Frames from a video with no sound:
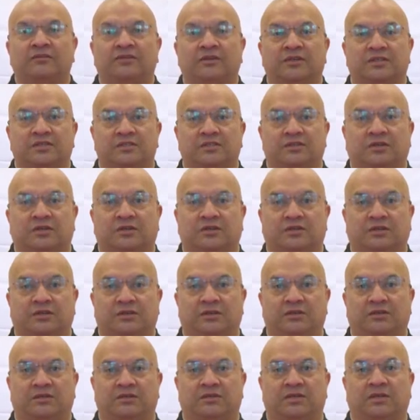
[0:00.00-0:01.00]
I
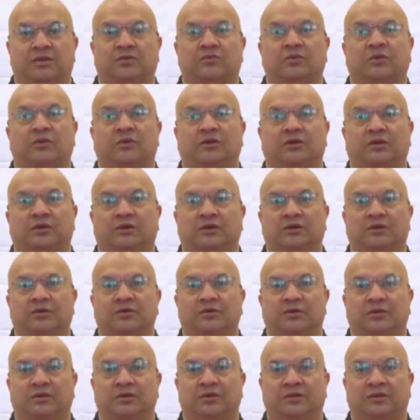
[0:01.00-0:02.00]
started
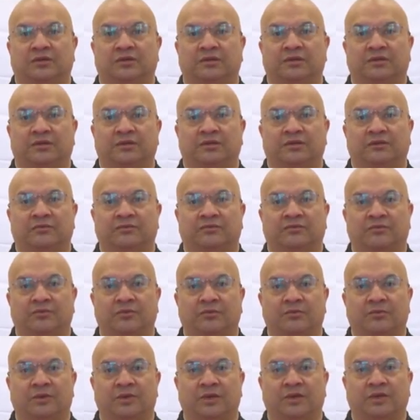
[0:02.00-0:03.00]
Taekwondo, and
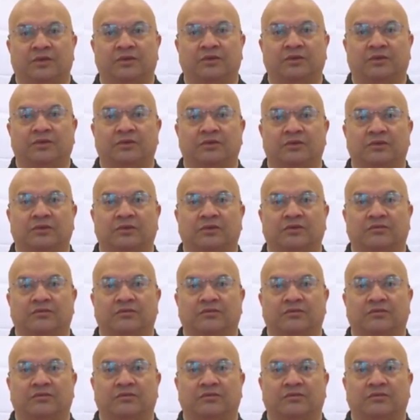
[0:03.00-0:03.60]
from then on,